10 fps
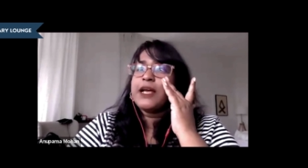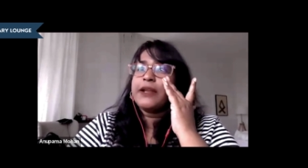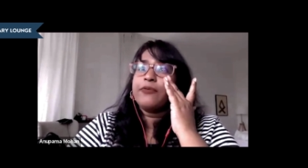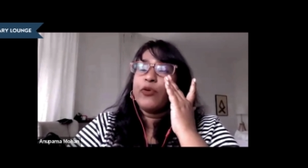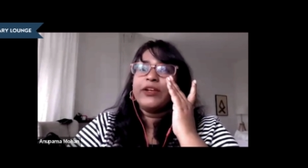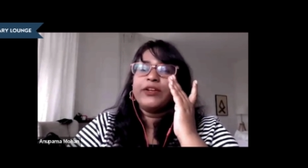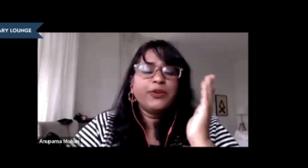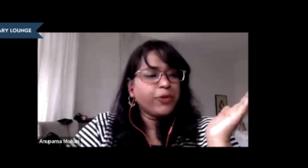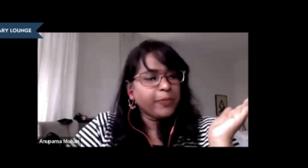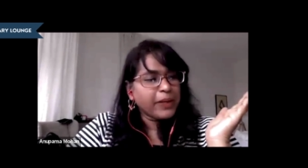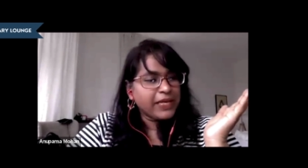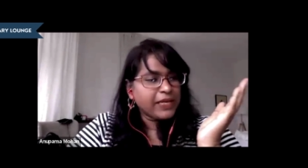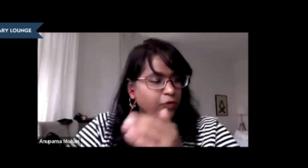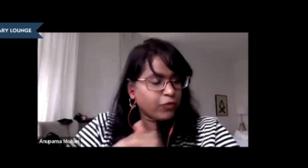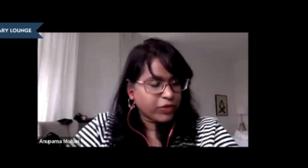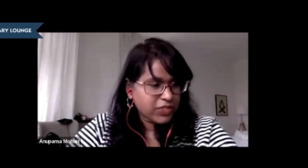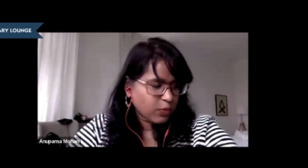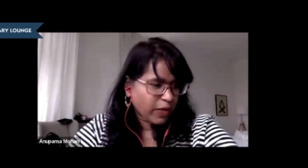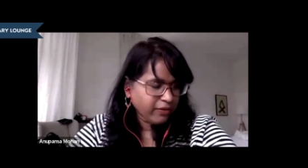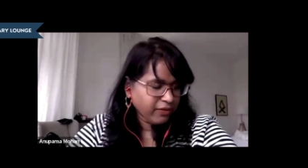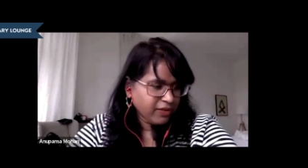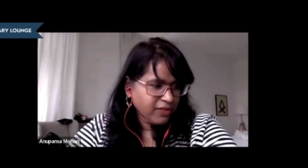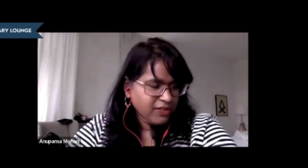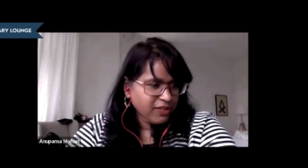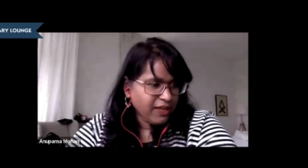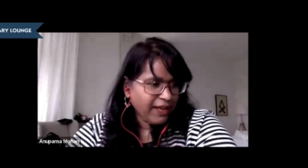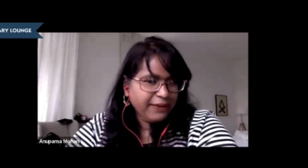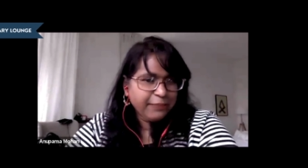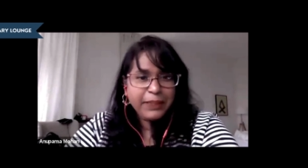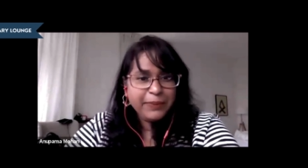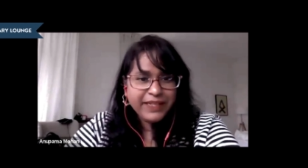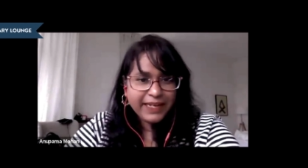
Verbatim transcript: that went into the making of this one and maybe mm-hmm.